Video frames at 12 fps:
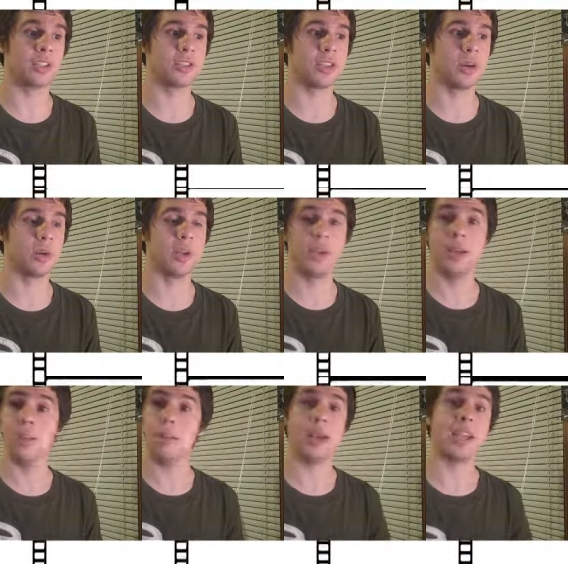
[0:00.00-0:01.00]
So,
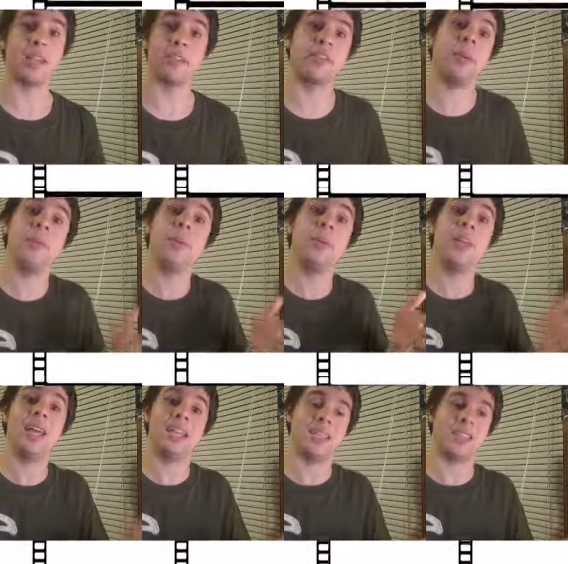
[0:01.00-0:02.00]
again, some people
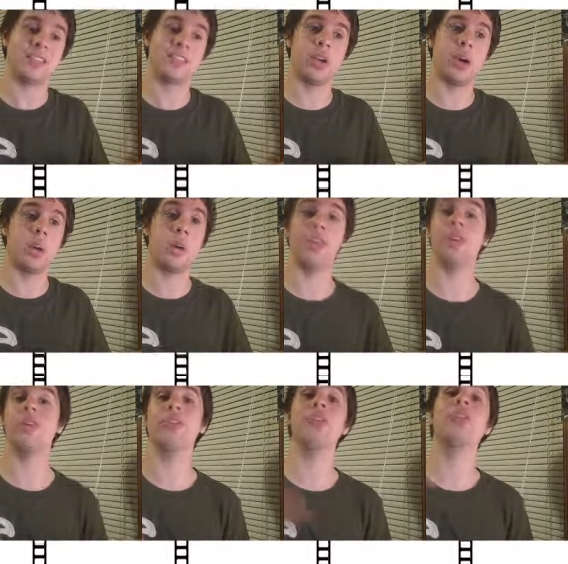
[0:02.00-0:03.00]
liked it, so
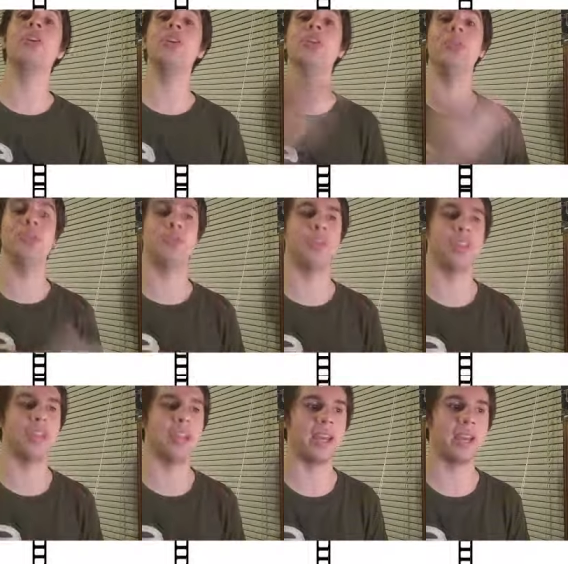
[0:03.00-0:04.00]
there's your good news for
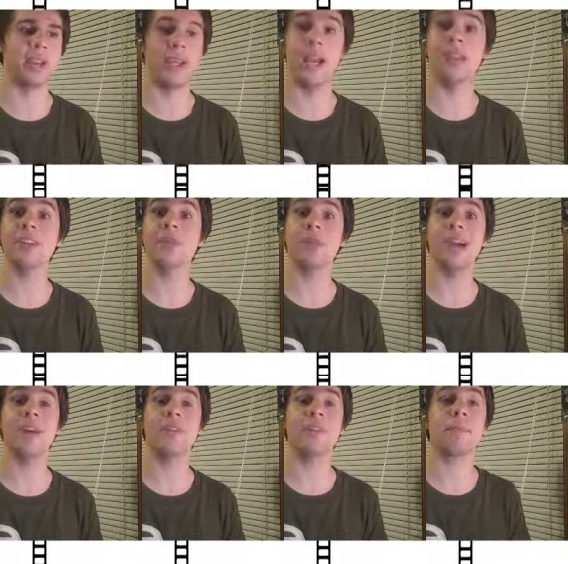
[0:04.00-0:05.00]
the day. At least we
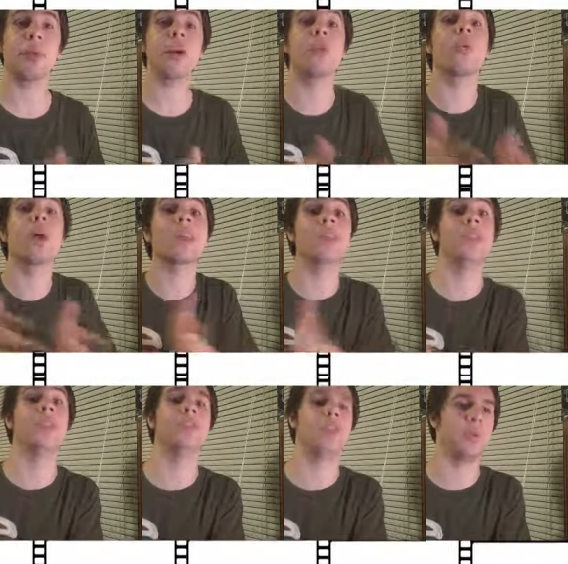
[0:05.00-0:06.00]
have
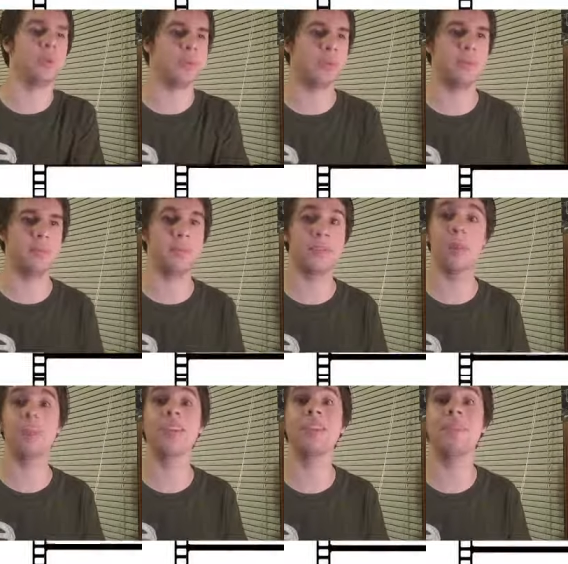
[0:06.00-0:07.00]
progressive news.
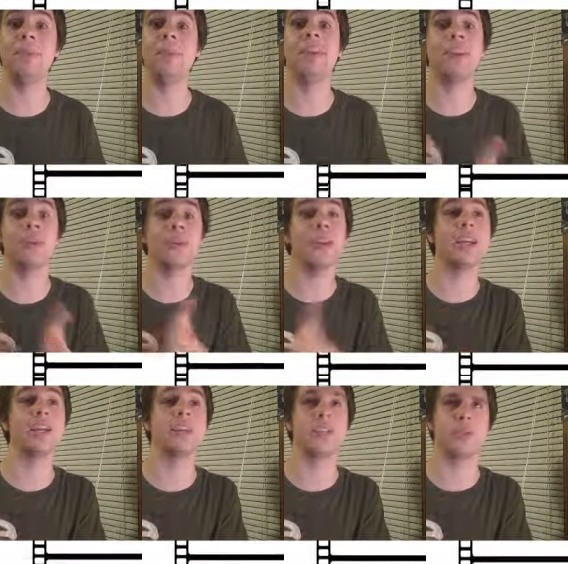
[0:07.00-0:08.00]
Something's being
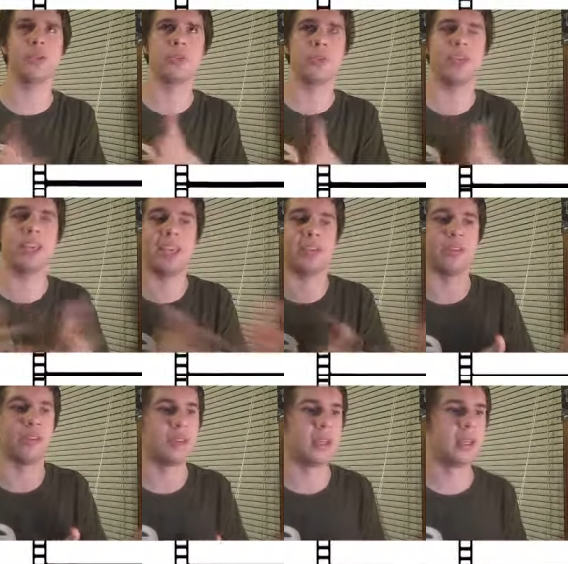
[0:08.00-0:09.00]
created as opposed to being
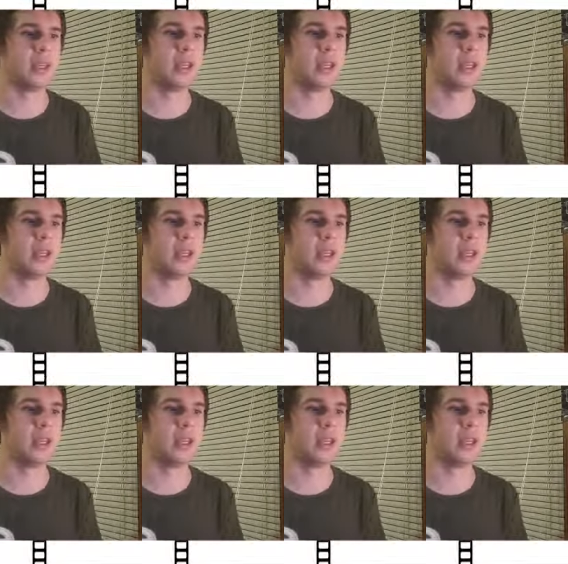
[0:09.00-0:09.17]
cancelled.